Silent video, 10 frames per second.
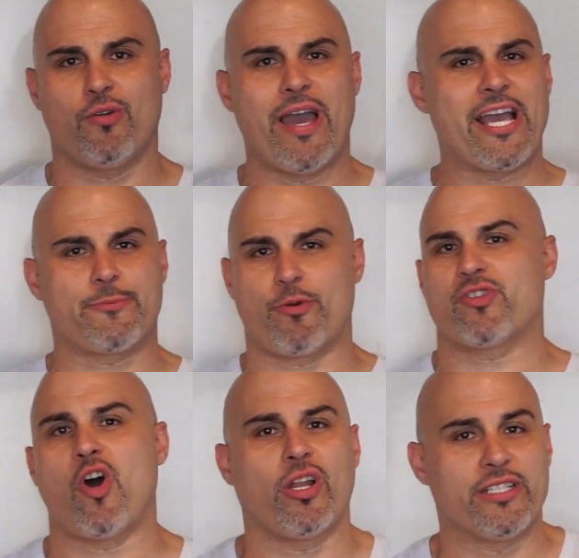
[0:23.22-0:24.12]
experts
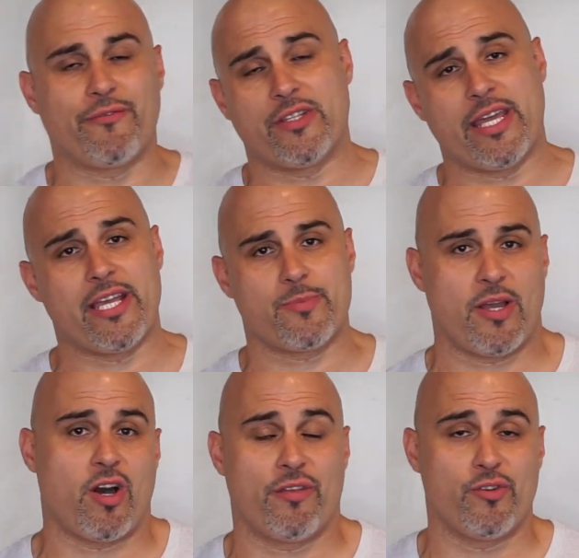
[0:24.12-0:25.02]
call it different things, but I
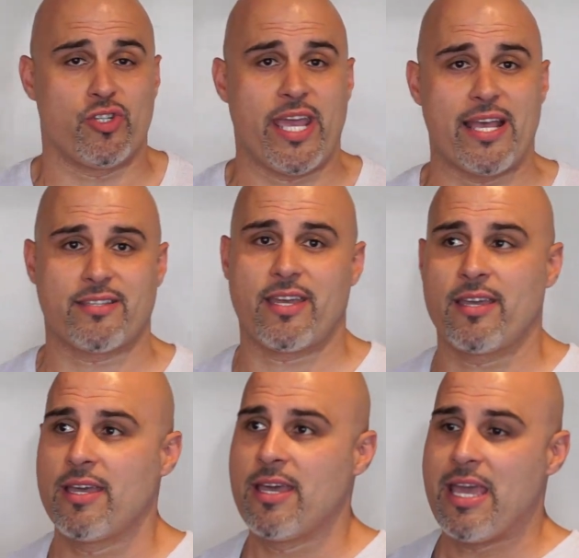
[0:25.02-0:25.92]
call it future casting.
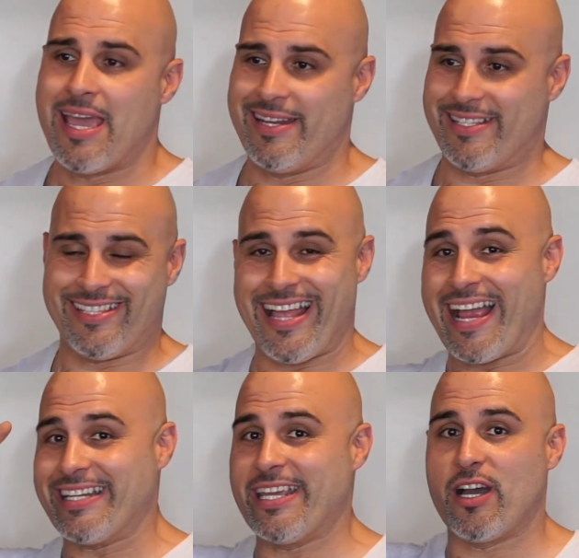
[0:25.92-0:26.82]
And this is the
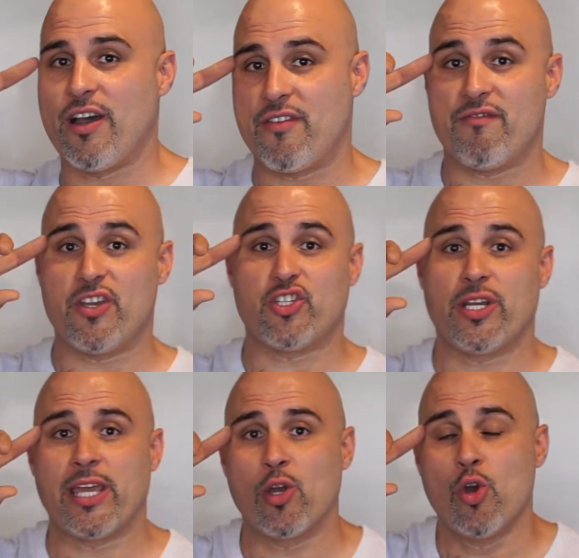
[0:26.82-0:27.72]
idea of
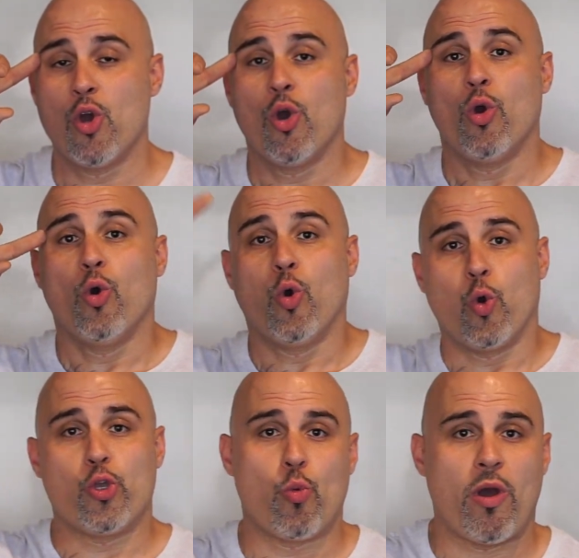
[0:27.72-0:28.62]
envisioning
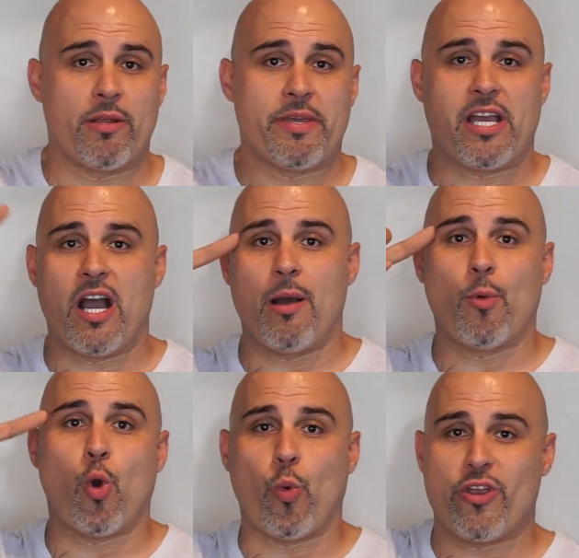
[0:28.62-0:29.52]
who you want to become
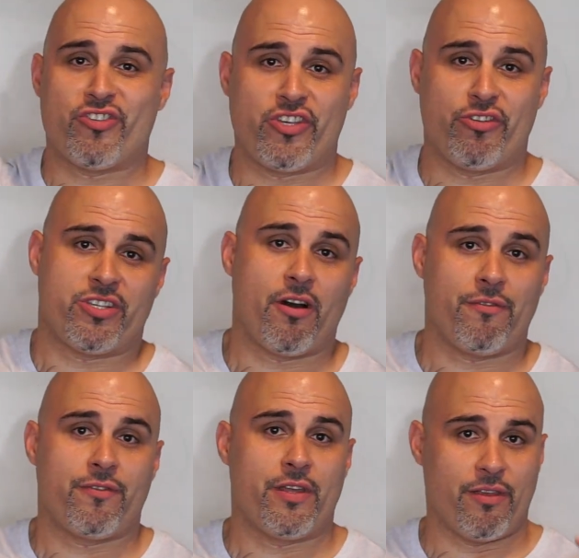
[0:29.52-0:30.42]
or where you see
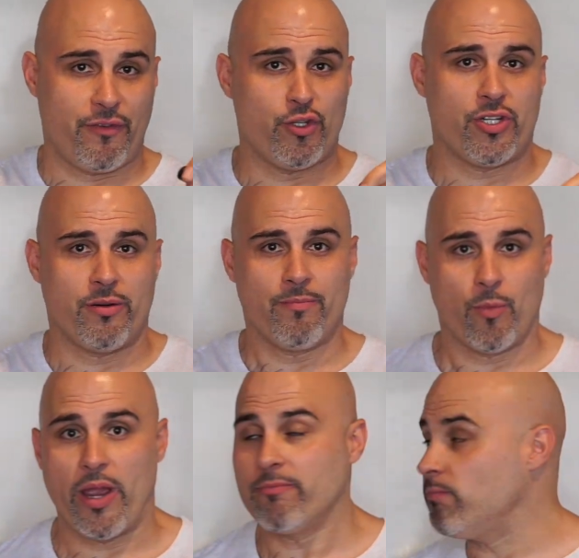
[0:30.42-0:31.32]
yourself in the future.
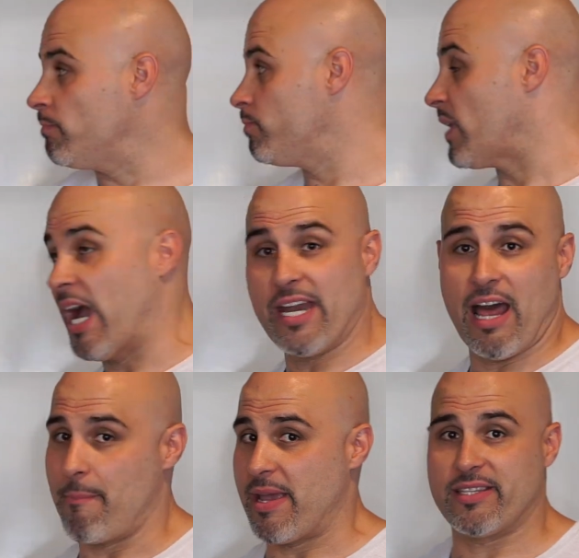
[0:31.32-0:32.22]
Right? I did
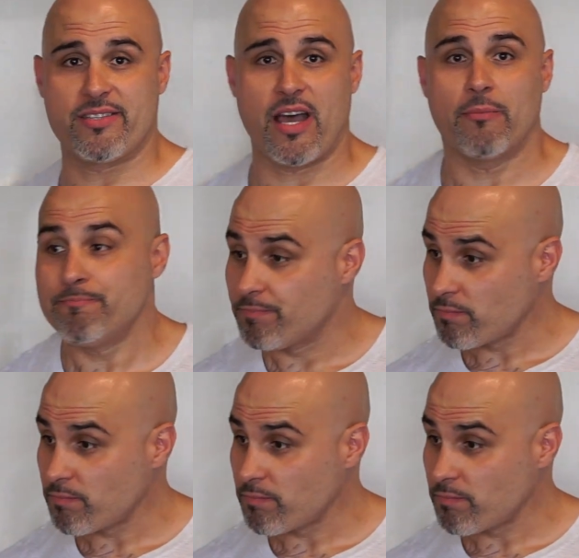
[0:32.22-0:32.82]
not make this up.